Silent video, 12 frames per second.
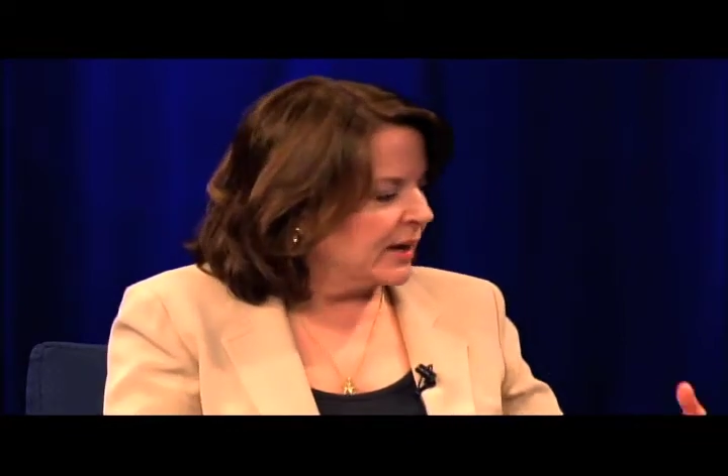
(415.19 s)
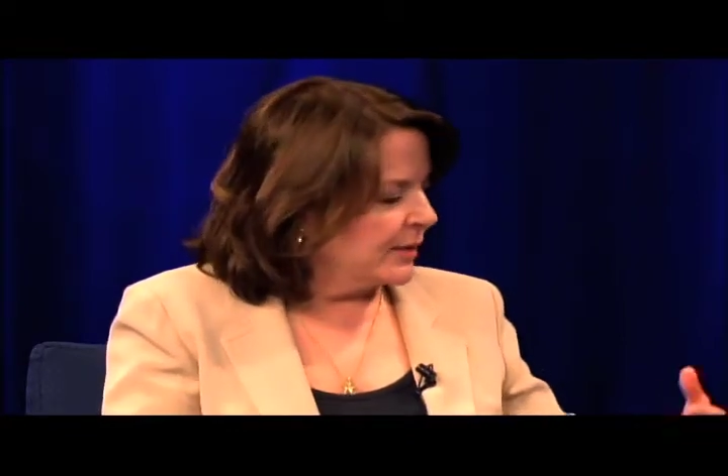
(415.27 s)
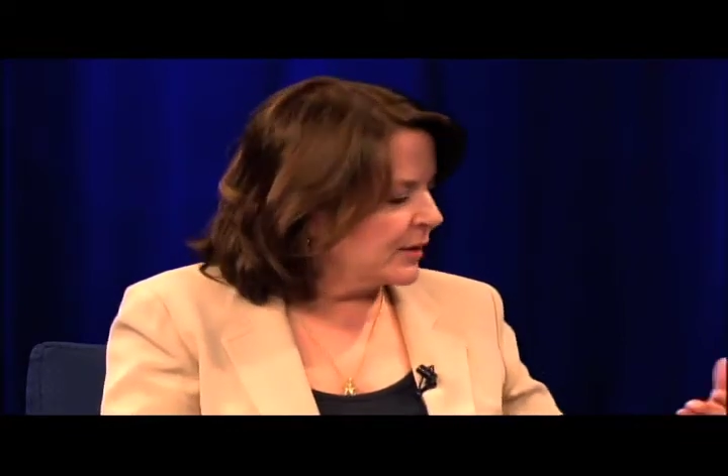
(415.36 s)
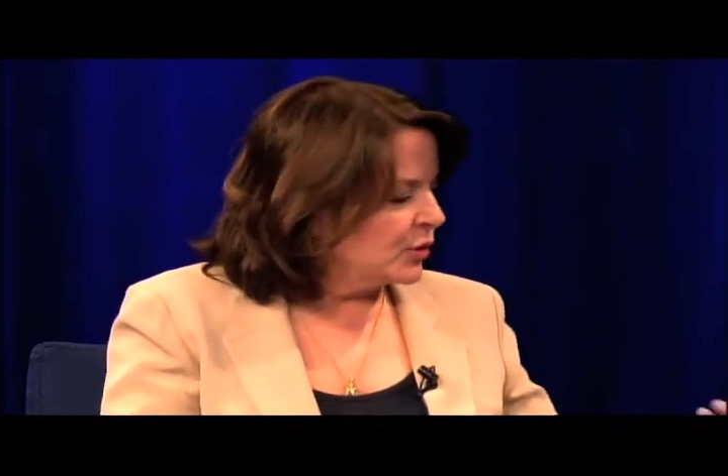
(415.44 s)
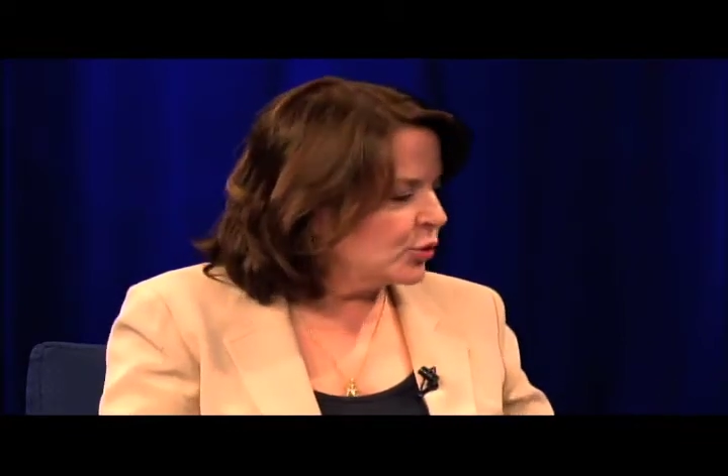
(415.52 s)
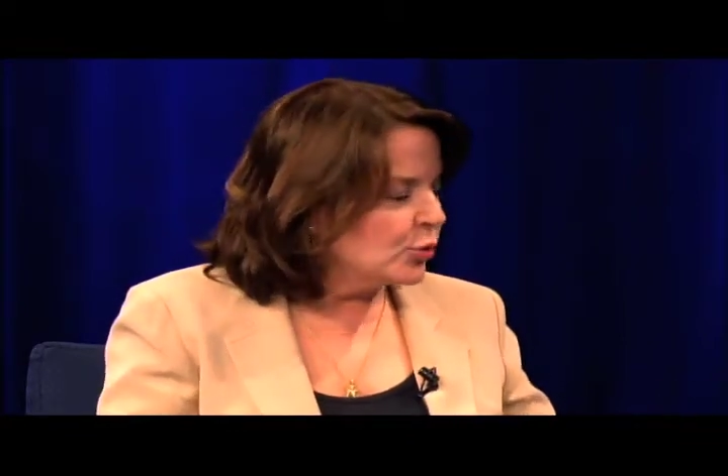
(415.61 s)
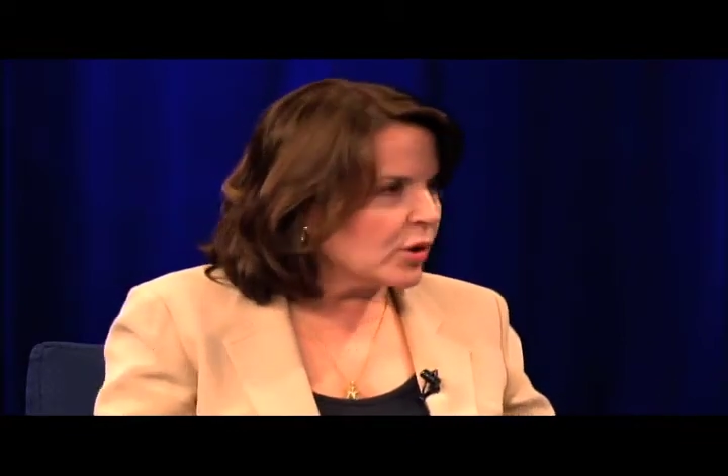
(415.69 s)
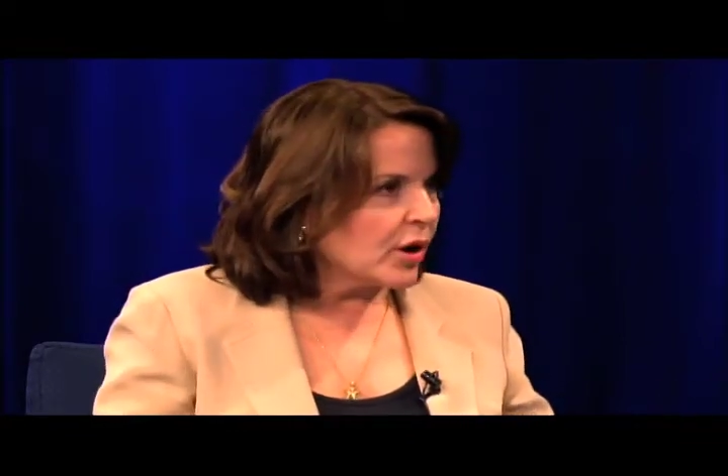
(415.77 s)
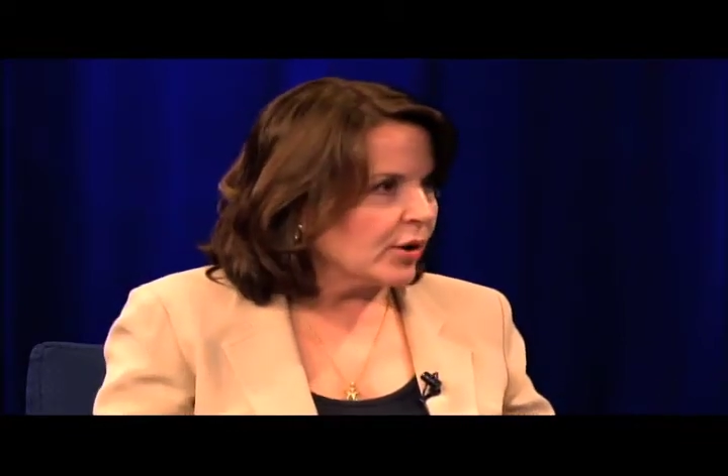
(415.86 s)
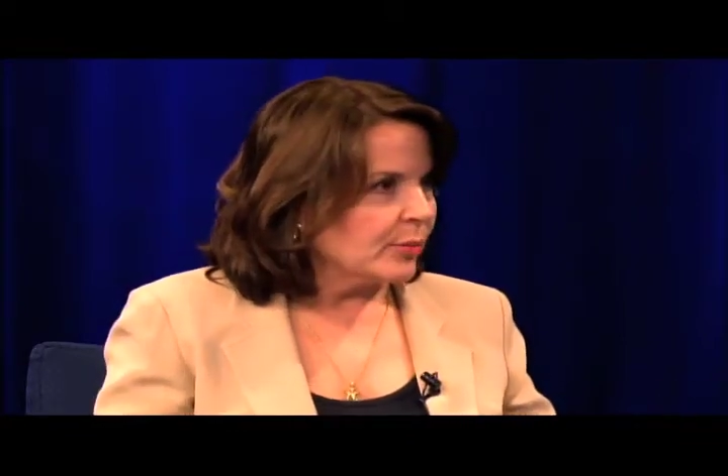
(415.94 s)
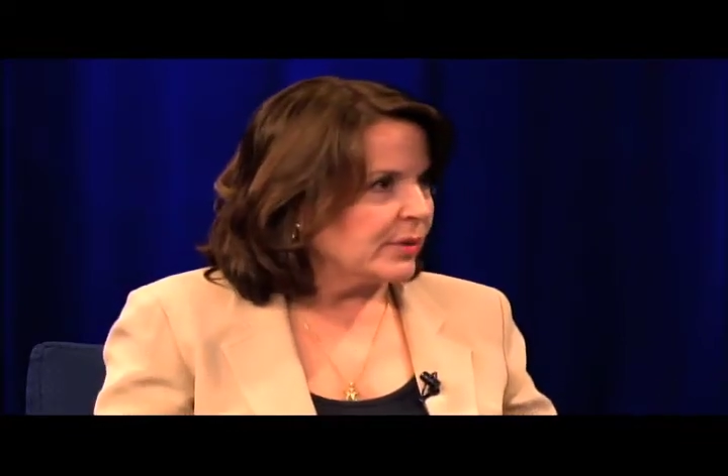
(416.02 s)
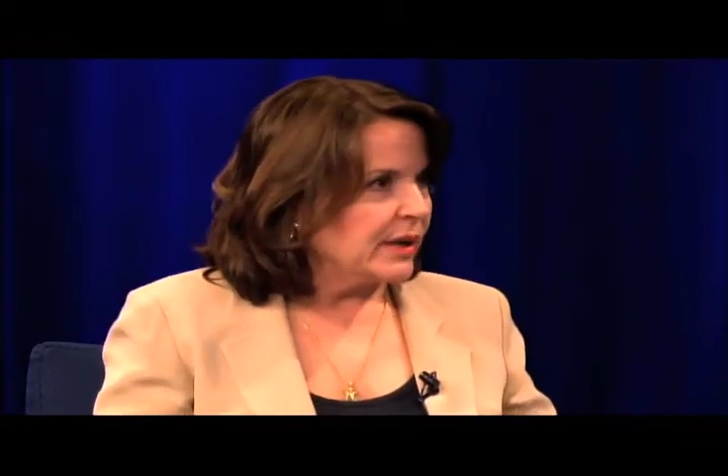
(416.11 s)
The new
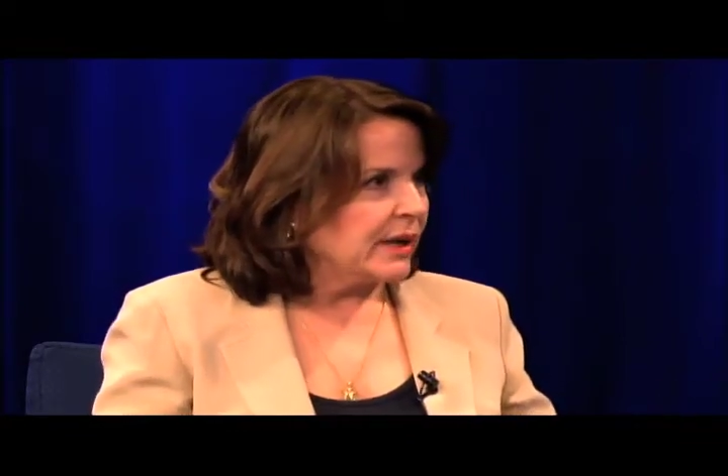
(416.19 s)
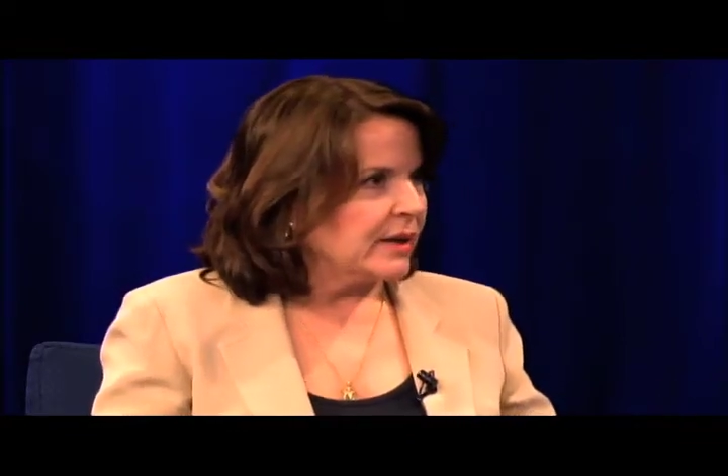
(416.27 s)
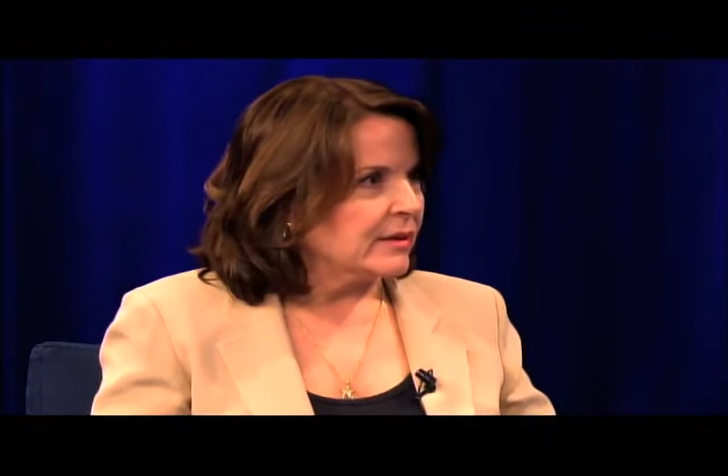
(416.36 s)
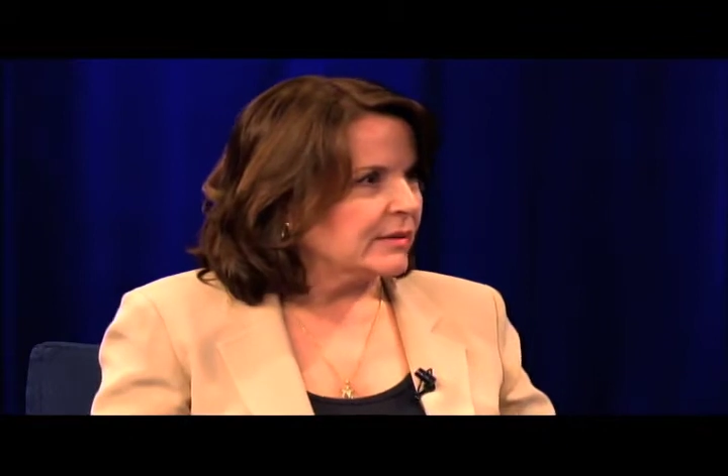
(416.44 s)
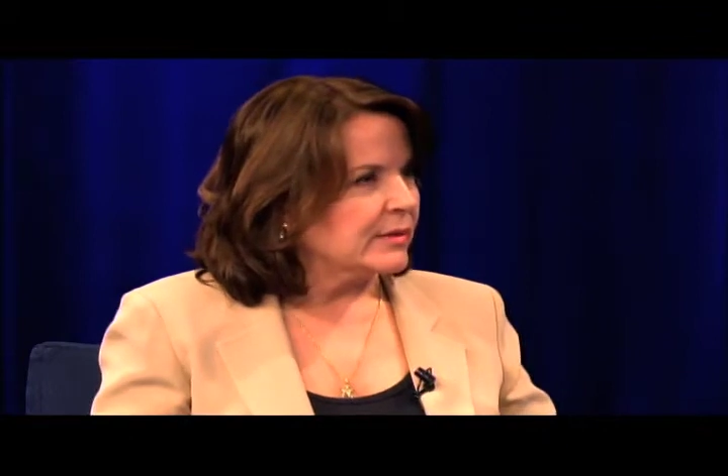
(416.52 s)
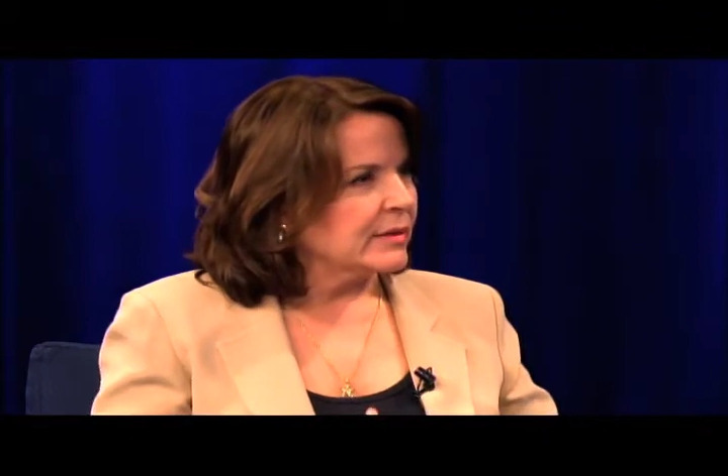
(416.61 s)
carpeting,